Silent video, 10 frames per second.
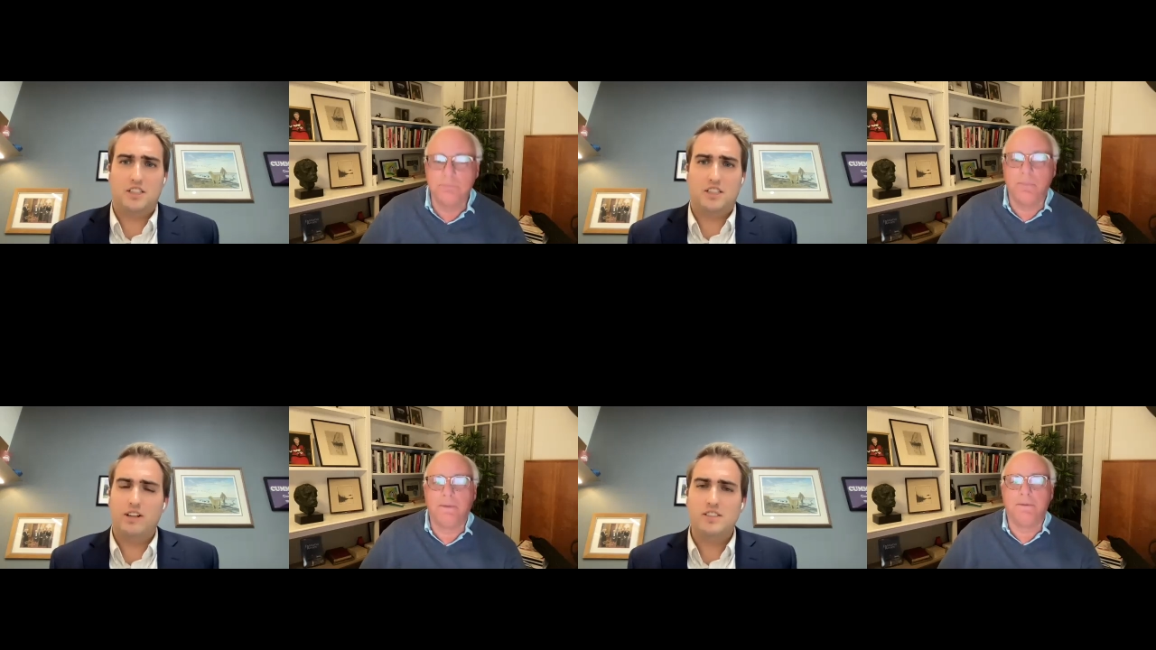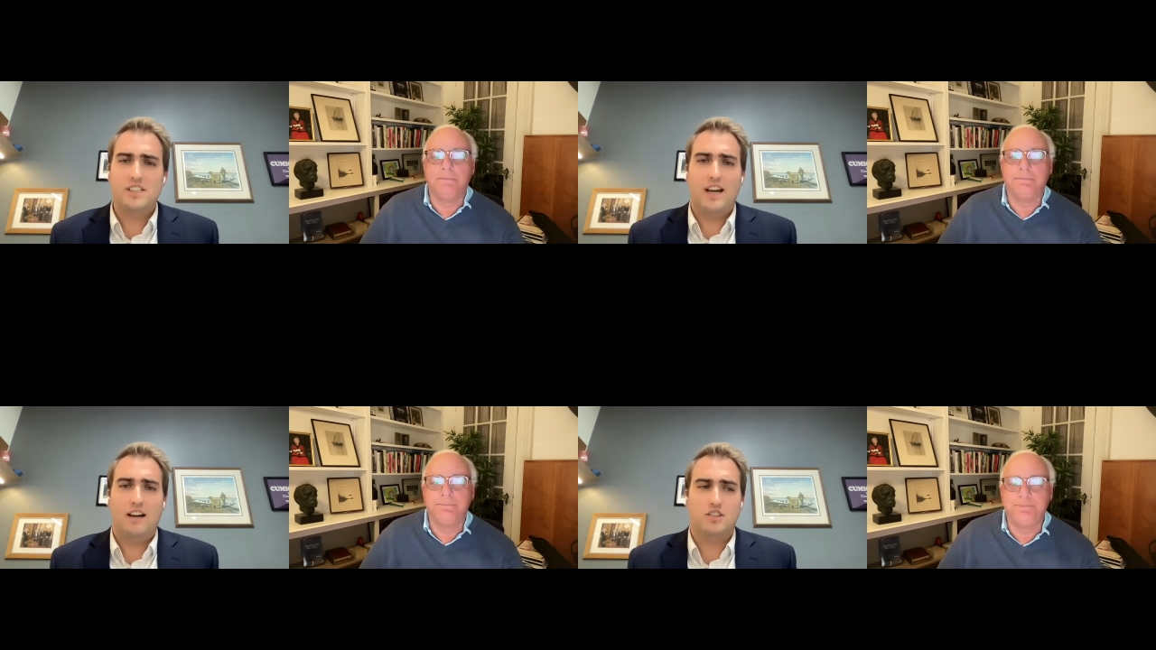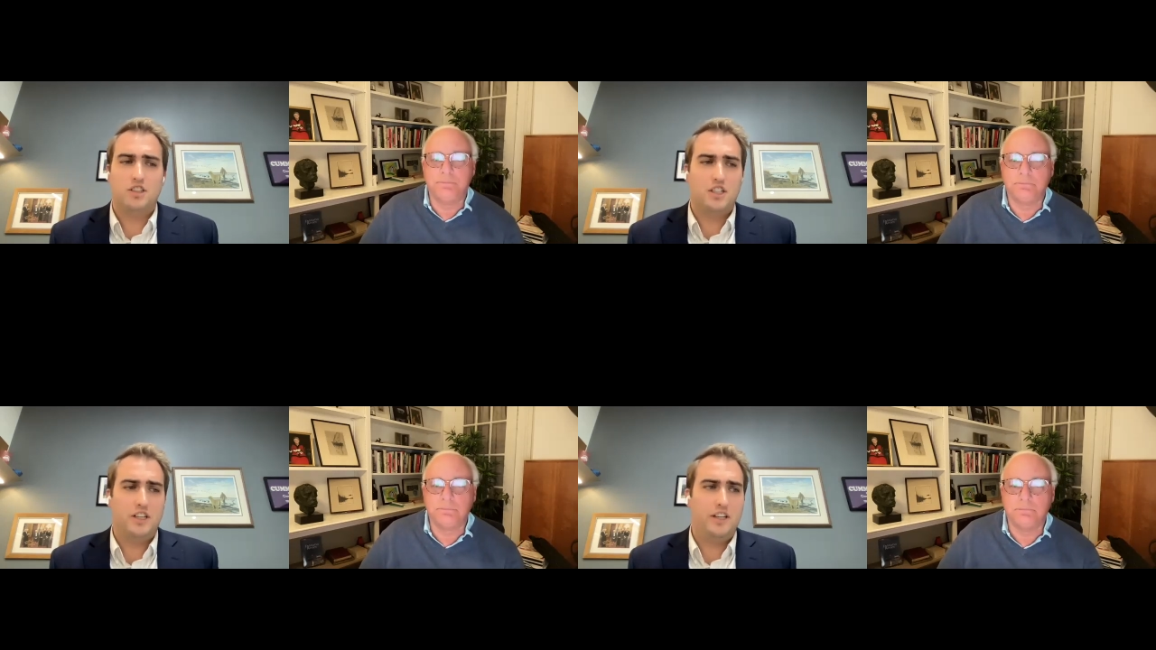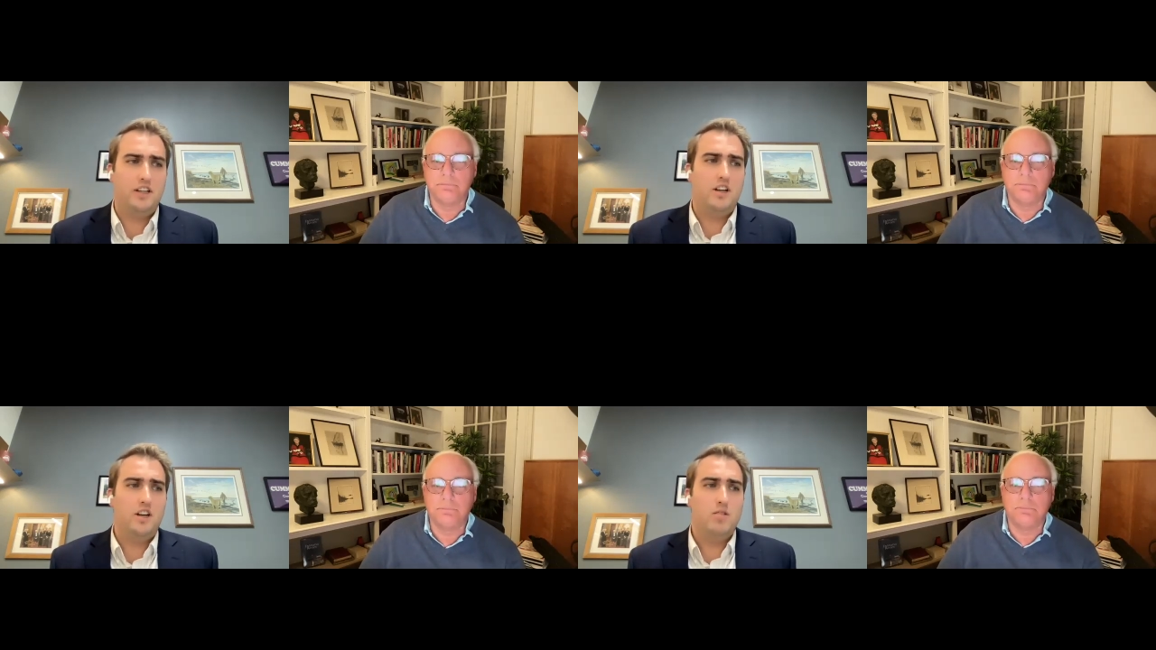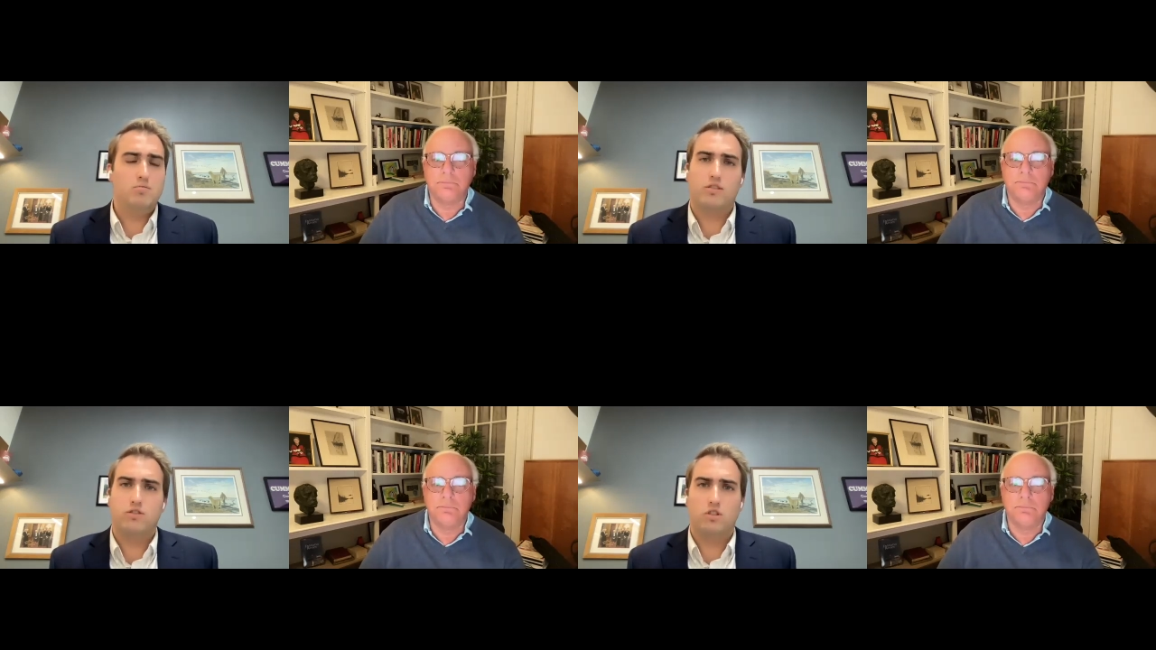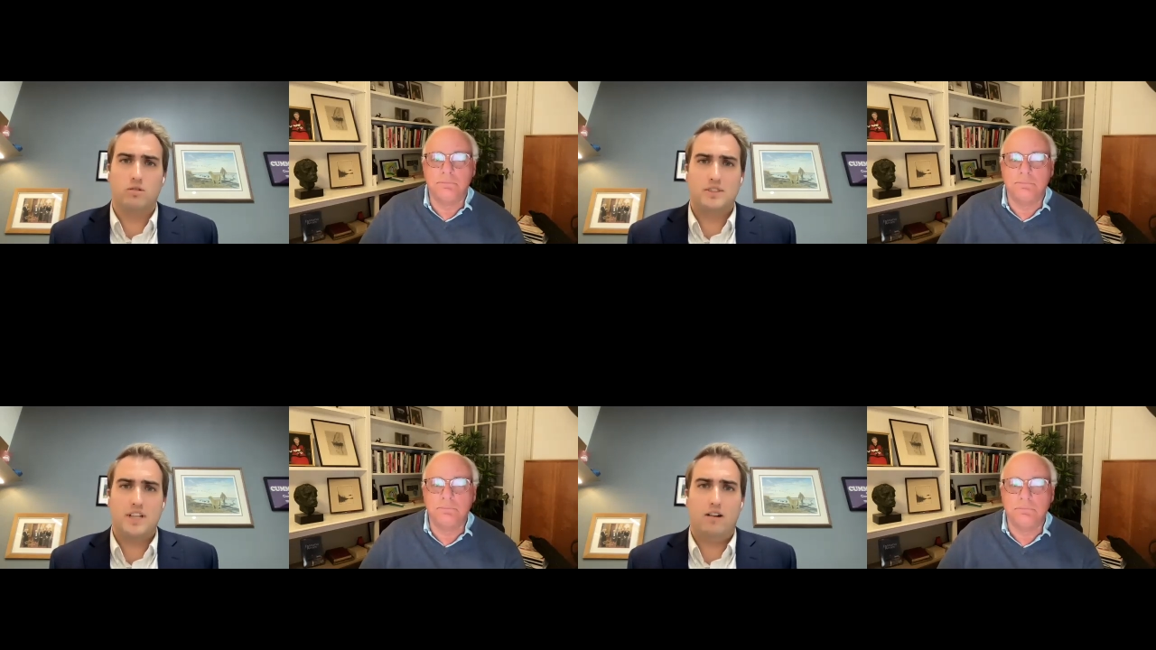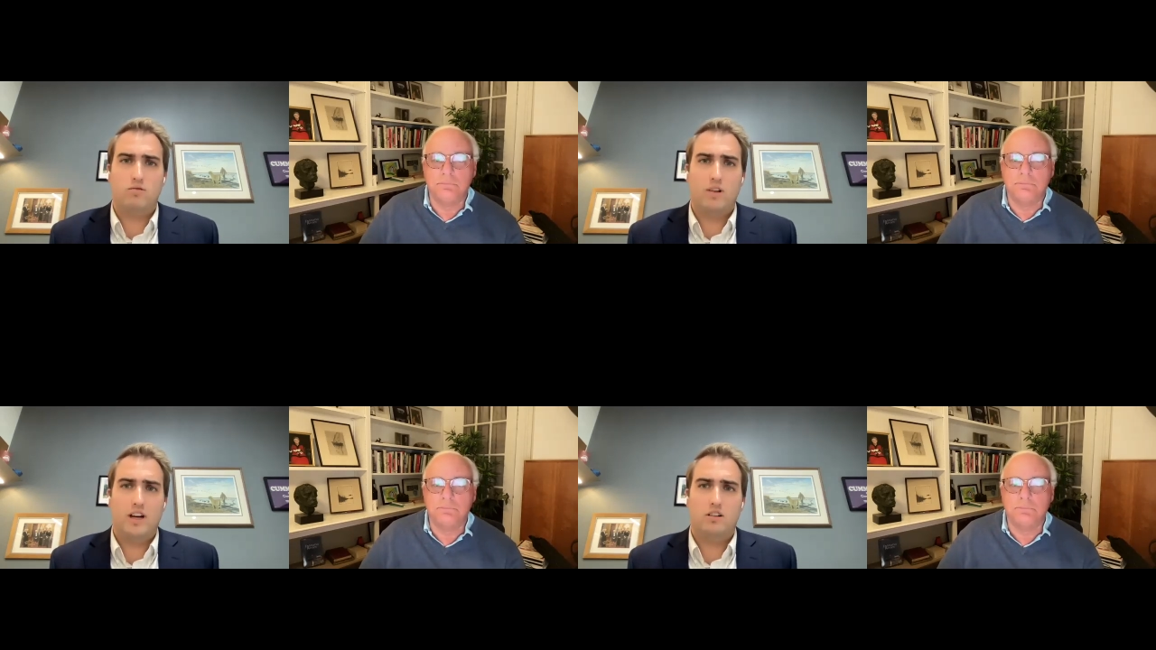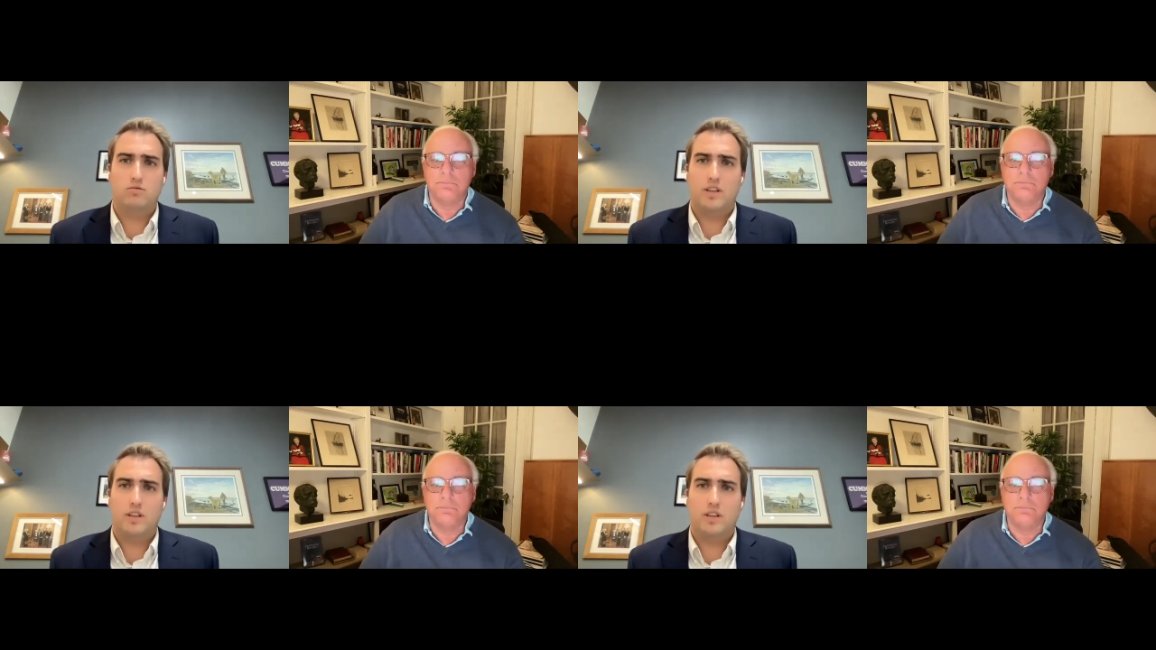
Speaker 1: So I don't see how she performs that well